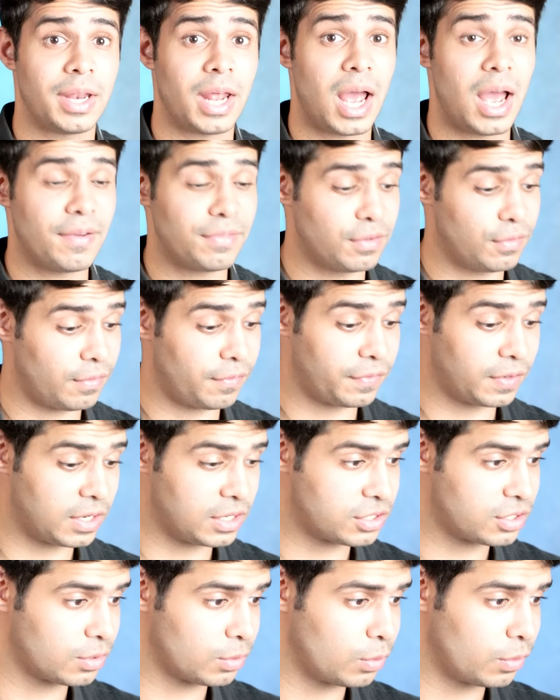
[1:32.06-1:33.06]
And I have the
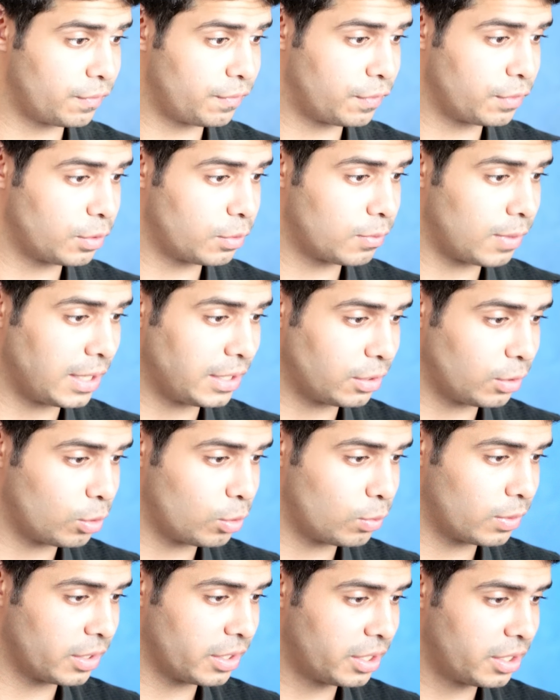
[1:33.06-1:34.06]
verification code for you right
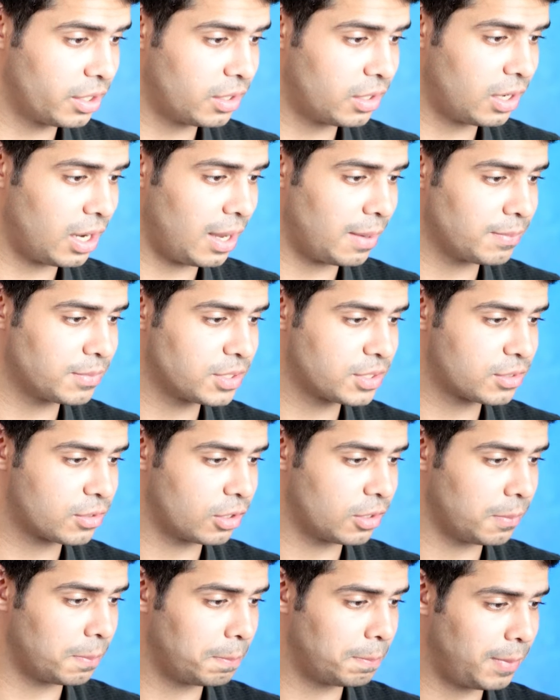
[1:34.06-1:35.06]
over here. I'm just
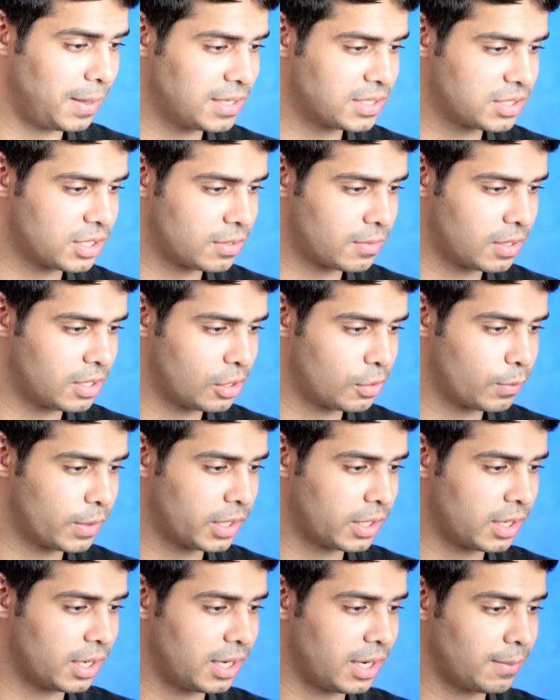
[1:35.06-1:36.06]
going to paste it real
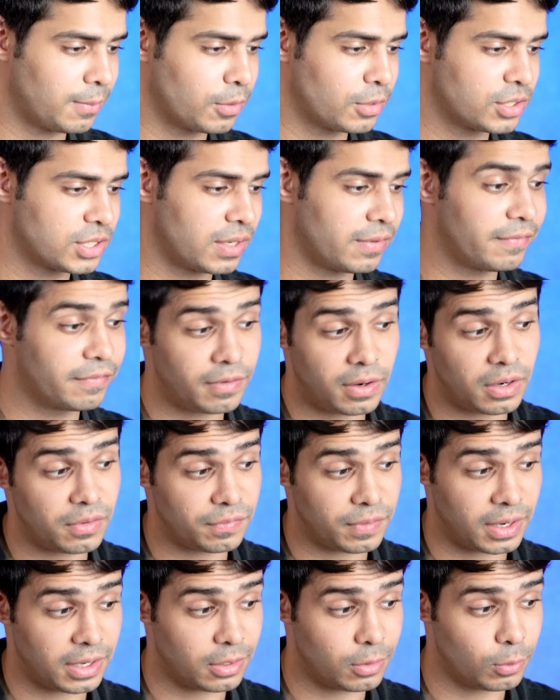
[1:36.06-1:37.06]
quick, and I'm going to say
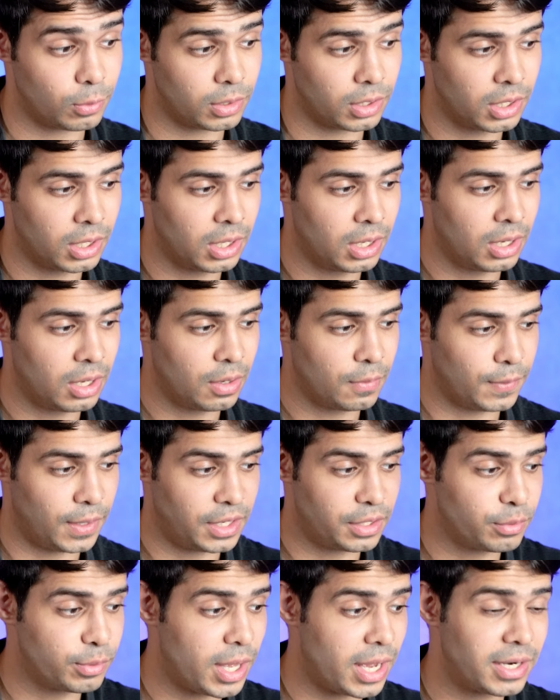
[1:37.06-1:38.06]
verify code. When
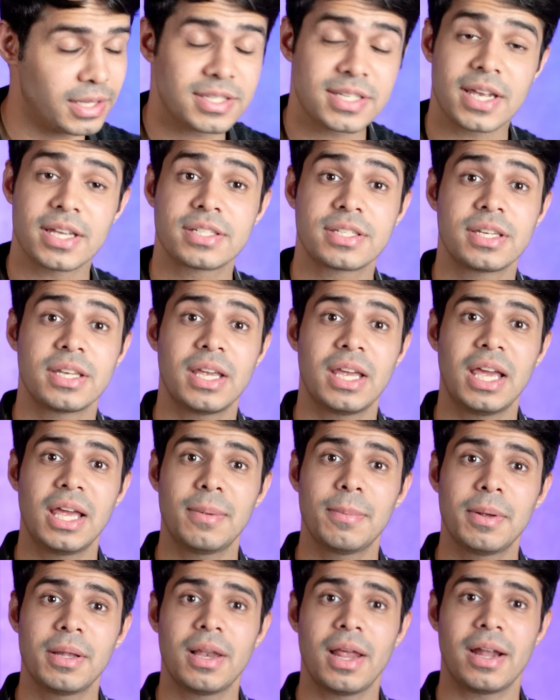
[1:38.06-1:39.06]
I do that, it says
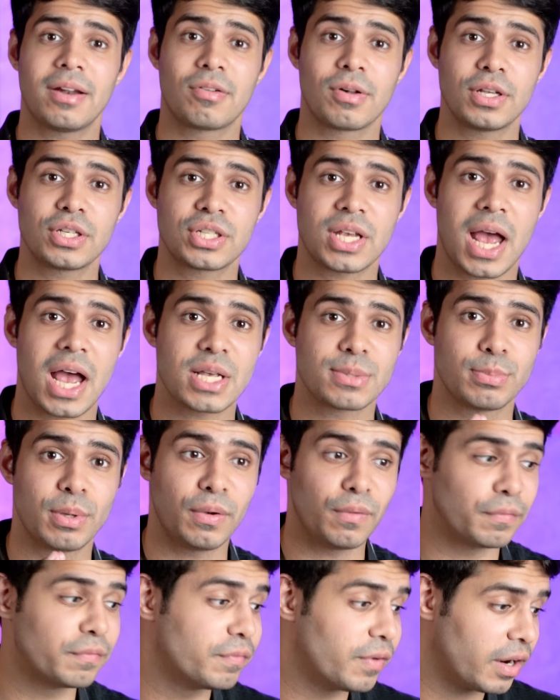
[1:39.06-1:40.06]
email address has
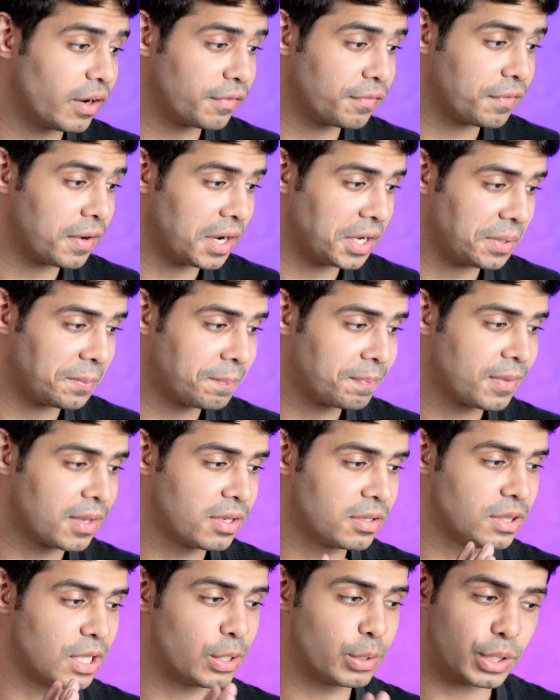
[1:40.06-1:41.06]
been verified.
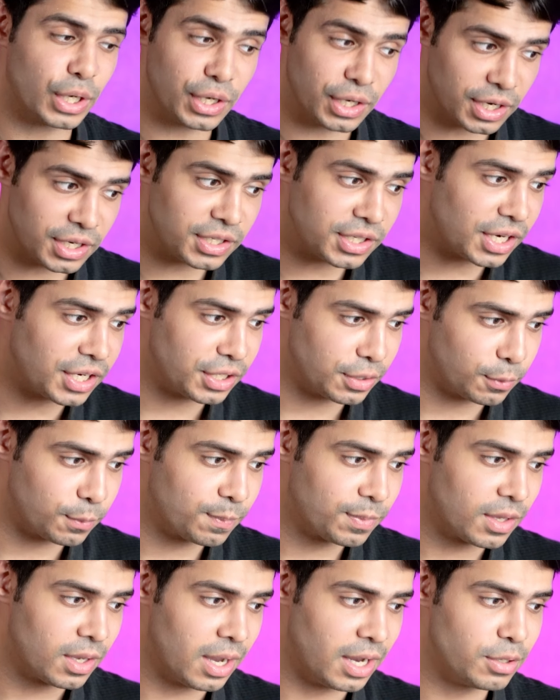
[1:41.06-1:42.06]
Now you can continue,
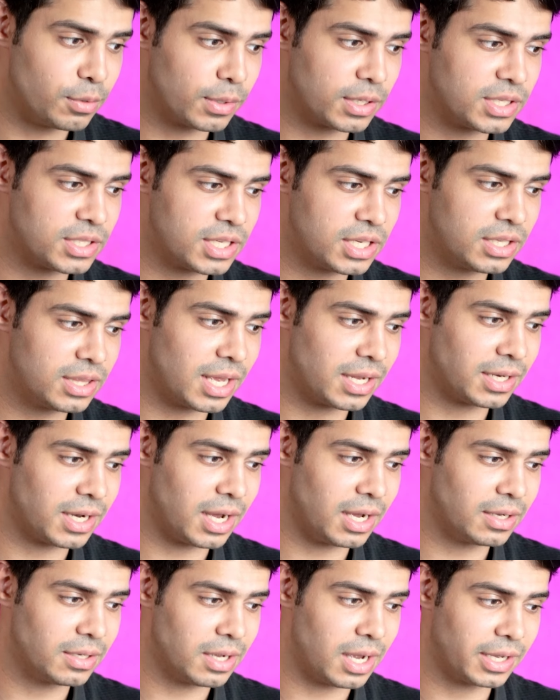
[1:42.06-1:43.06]
and you can see
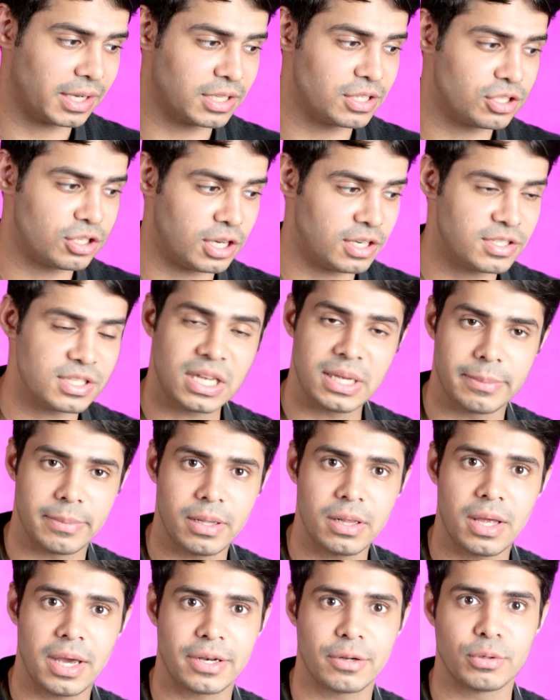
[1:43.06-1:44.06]
that I can change the
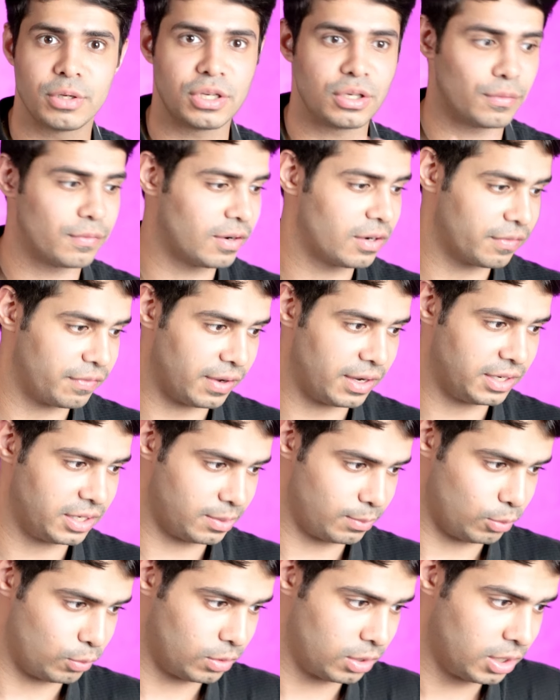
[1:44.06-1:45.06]
email. I don't need to verify it
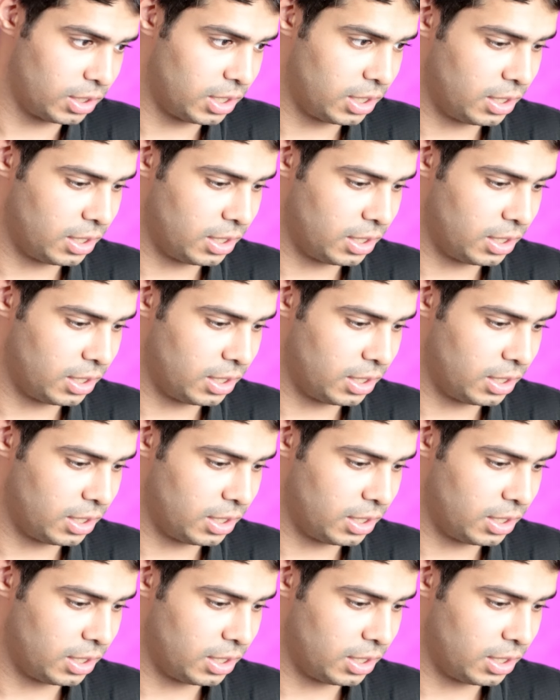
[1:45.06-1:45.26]
anymore.